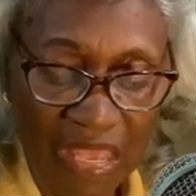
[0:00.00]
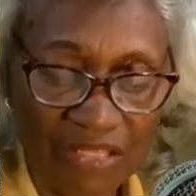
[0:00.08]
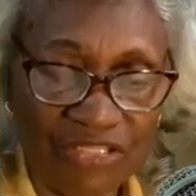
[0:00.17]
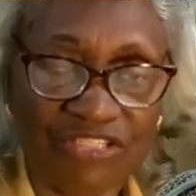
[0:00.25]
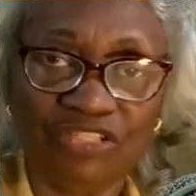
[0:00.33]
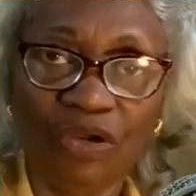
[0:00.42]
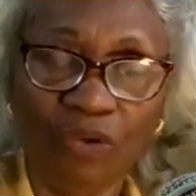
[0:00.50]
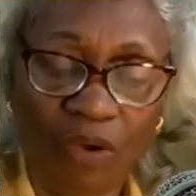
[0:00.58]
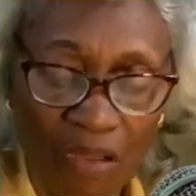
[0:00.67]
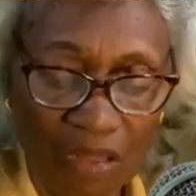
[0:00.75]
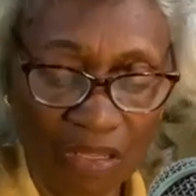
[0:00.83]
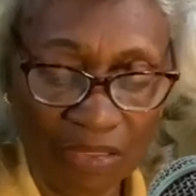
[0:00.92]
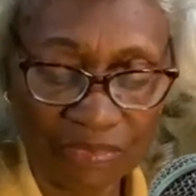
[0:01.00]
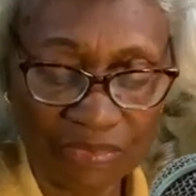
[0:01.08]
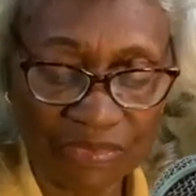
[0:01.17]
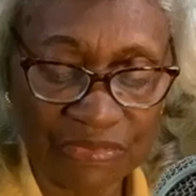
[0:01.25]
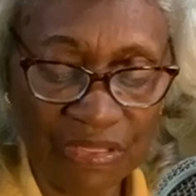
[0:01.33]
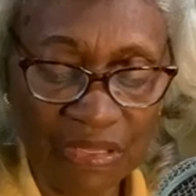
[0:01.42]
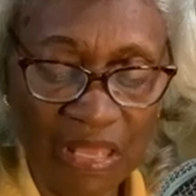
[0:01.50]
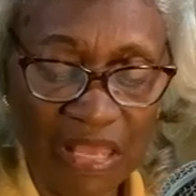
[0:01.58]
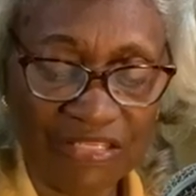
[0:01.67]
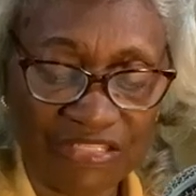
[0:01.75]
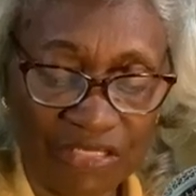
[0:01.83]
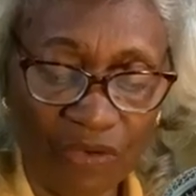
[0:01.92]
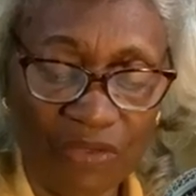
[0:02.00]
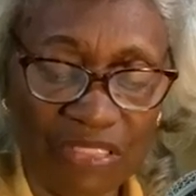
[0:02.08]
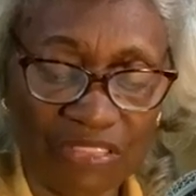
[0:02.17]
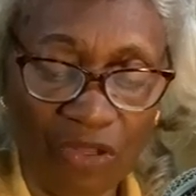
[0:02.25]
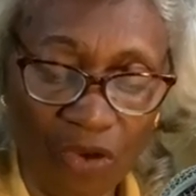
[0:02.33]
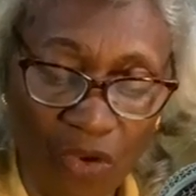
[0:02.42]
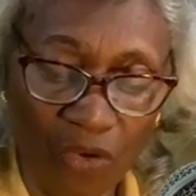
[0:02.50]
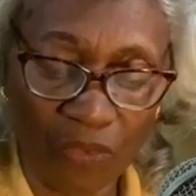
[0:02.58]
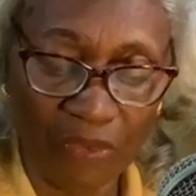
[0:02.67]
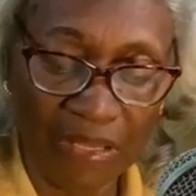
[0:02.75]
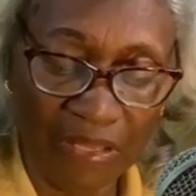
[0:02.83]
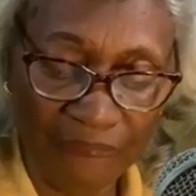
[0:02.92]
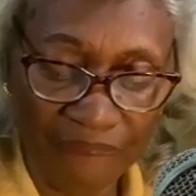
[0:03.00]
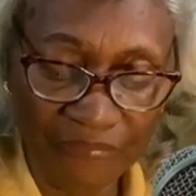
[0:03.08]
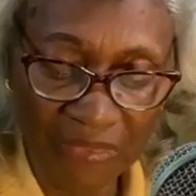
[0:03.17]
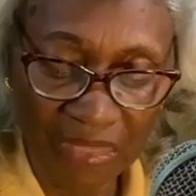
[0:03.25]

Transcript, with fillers: and show us and show his glory.